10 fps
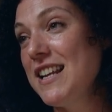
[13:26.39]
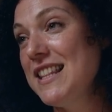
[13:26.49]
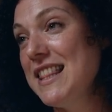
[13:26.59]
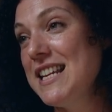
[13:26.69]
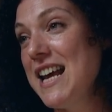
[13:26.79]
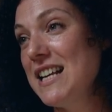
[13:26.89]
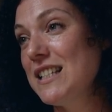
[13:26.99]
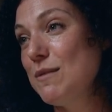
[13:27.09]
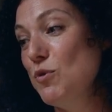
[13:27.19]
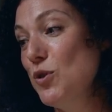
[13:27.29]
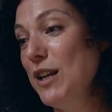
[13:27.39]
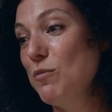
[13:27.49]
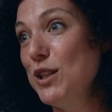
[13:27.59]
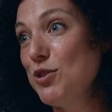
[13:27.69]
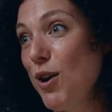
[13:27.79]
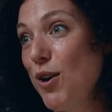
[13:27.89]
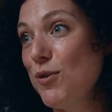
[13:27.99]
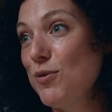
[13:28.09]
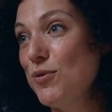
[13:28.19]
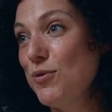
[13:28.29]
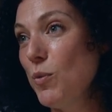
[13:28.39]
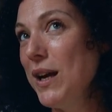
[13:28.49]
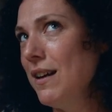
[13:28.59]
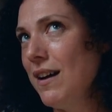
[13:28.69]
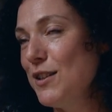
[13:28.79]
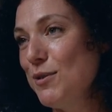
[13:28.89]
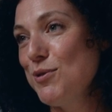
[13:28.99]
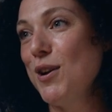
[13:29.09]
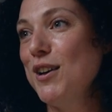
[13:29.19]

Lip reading: and then the next morning Adam